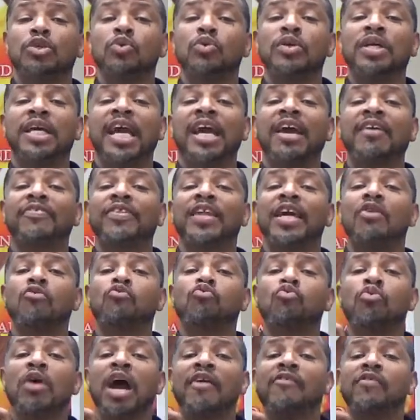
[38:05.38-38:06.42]
to give
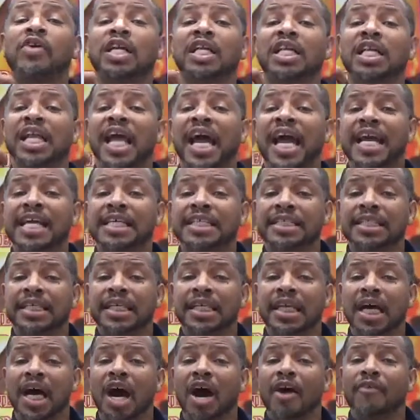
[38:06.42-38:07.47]
them
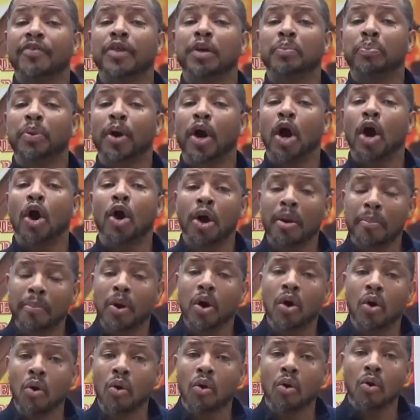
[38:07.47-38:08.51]
revelation of the
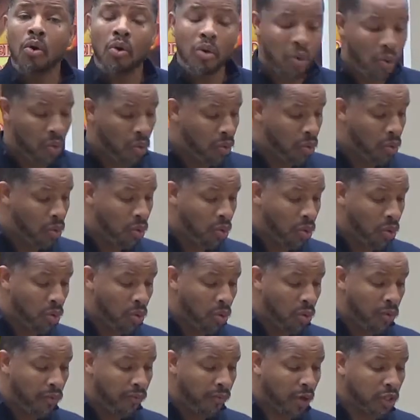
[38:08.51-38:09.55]
parable.
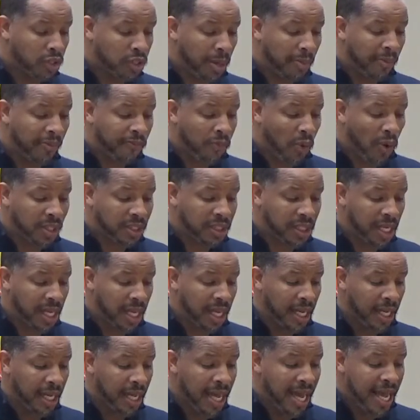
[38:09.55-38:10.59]
Verse number
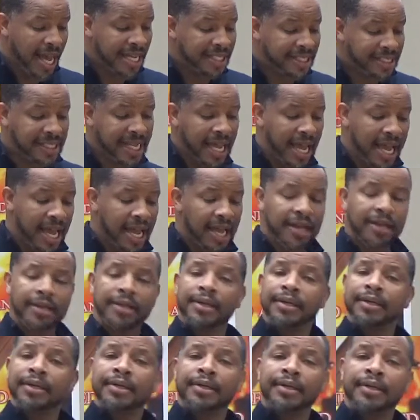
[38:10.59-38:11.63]
14, he said,
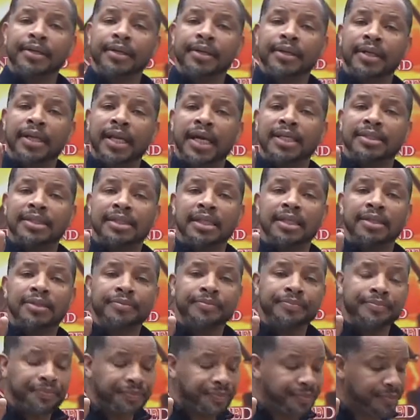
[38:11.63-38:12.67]
listen,
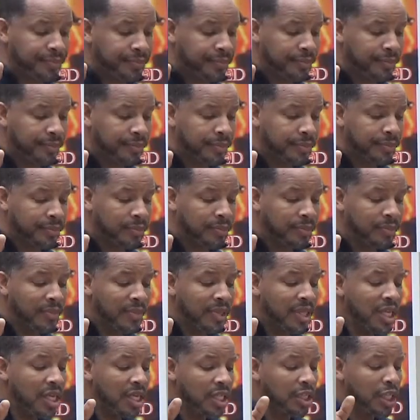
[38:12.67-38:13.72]

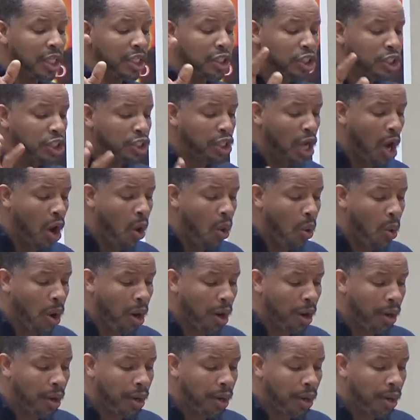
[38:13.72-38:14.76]
the
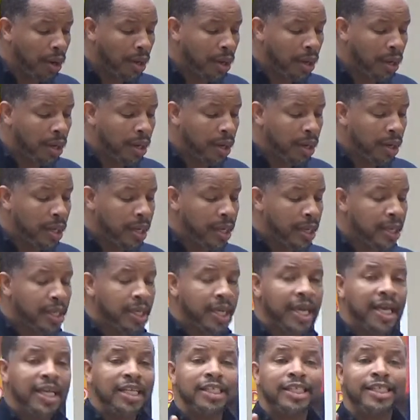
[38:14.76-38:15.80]
sower
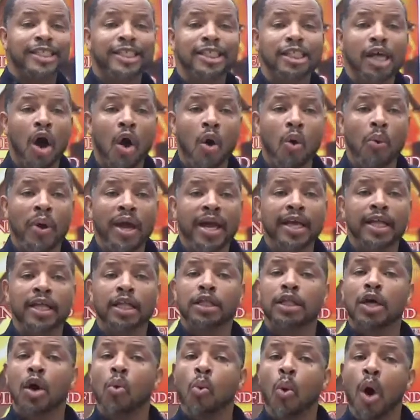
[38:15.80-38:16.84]
is sowing
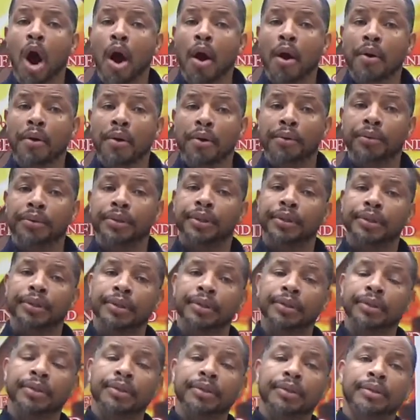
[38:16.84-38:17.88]
the word.
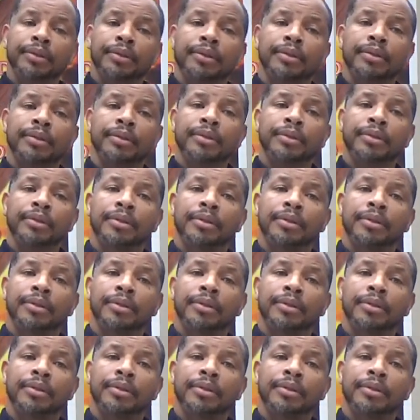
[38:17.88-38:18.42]
The word.